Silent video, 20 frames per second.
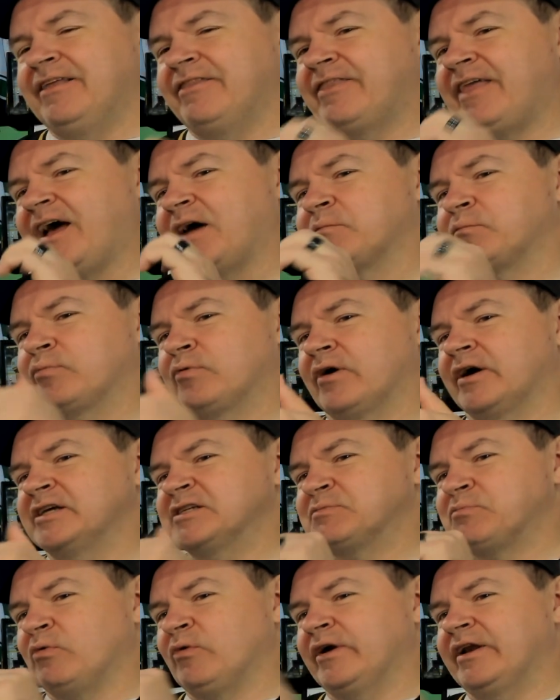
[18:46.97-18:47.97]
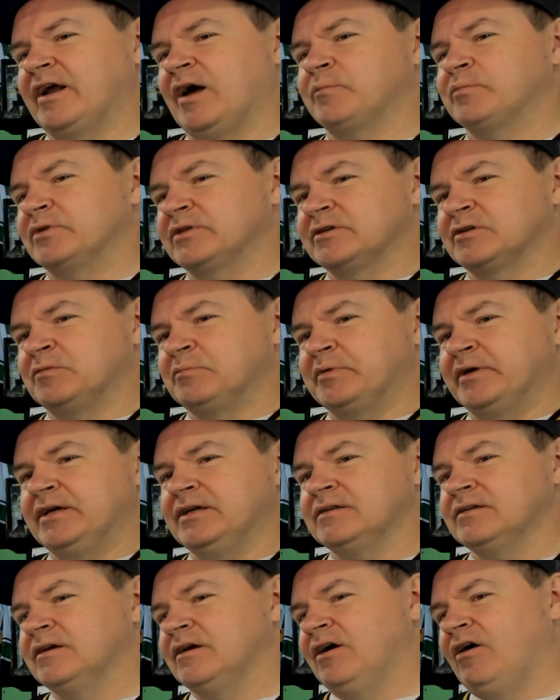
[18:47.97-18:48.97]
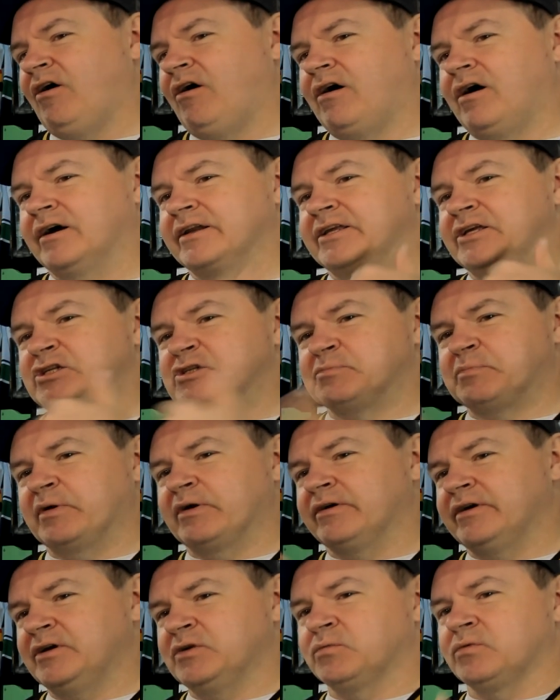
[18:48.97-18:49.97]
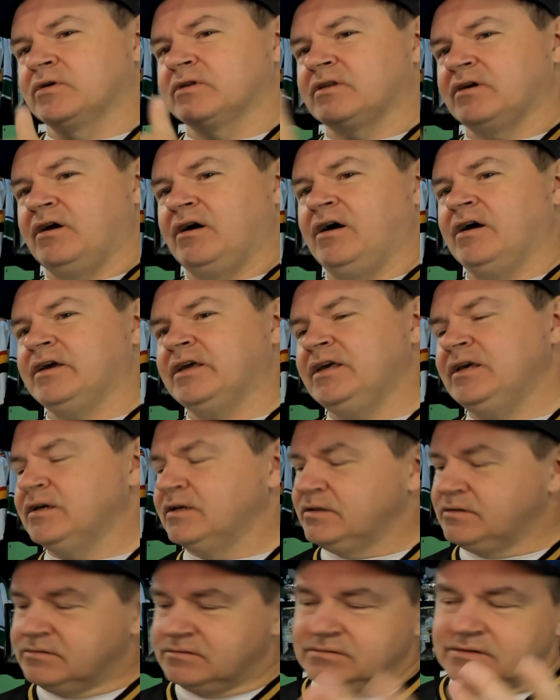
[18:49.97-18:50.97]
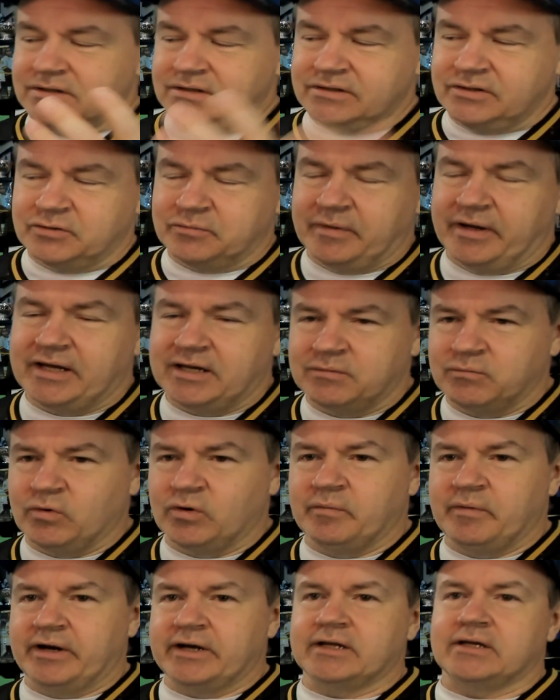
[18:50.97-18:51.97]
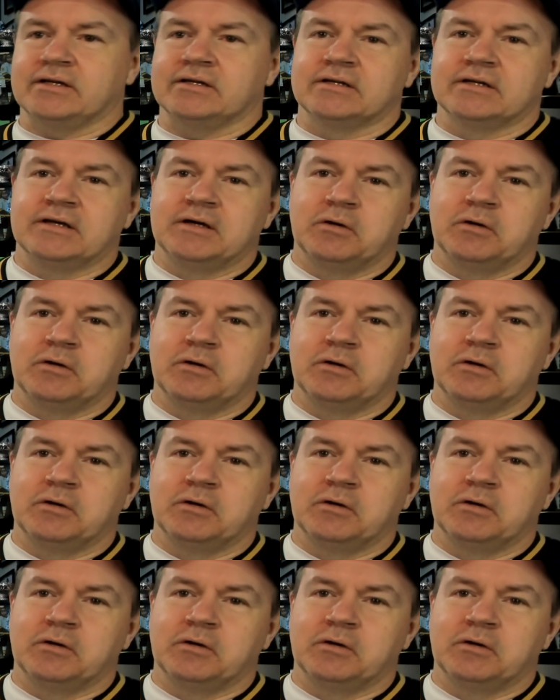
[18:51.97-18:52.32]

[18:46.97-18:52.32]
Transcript: that price point up a little bit on each period worth of hockey, and you're making more money,